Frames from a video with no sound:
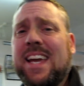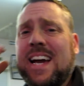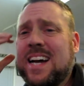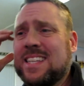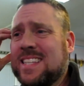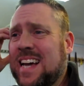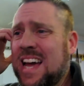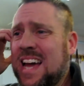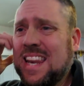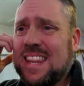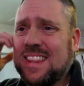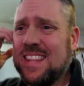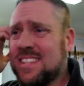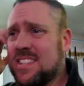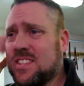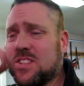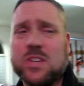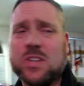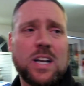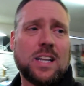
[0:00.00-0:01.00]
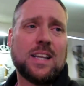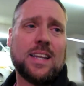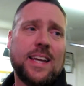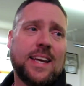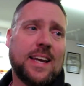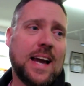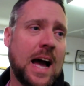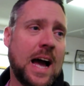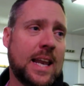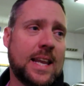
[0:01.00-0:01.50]
guys, this is gonna leak.
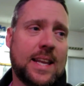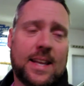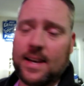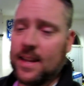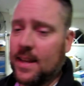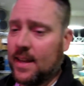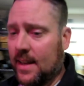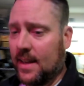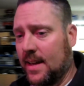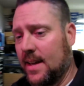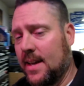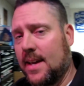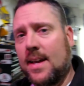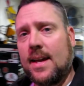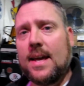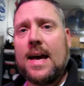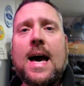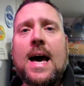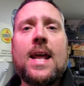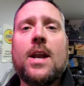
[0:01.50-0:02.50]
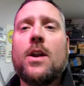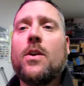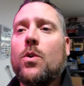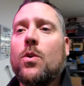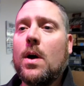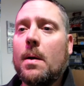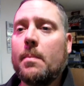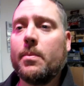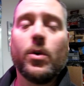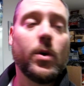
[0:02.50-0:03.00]
I don't know
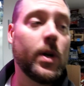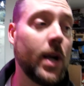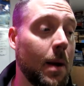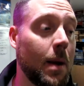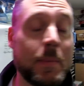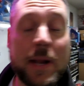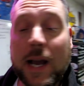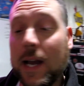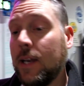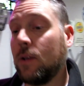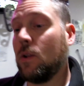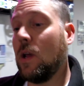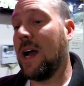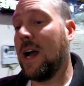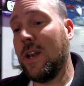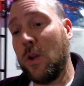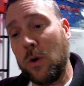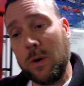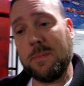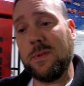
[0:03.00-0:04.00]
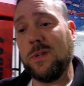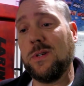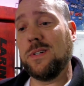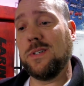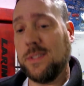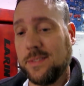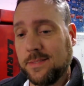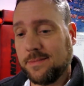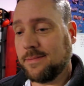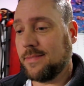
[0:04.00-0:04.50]
what I'm doing here. I mean, I know what I'm
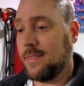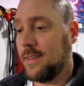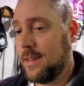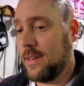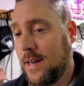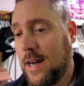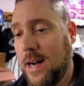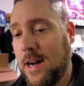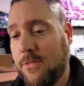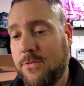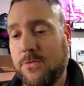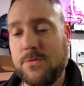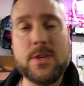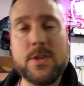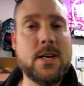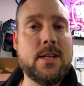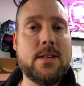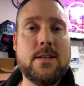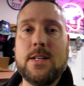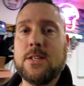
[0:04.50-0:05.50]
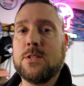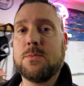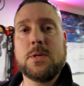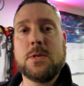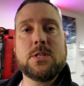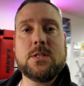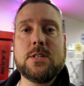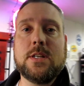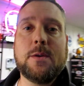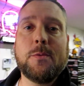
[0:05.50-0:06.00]
doing. I've done as
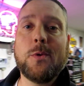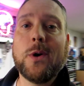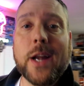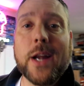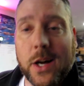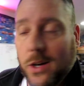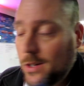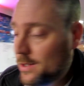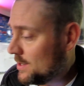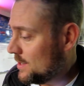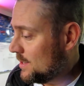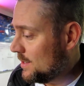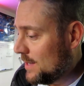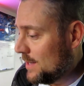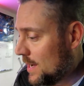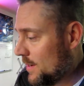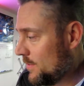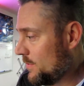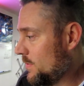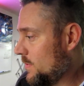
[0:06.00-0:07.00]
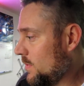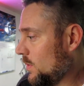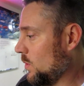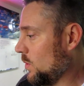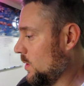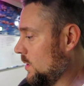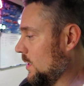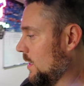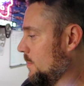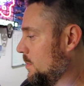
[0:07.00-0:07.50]
much as anyone else. They've looked it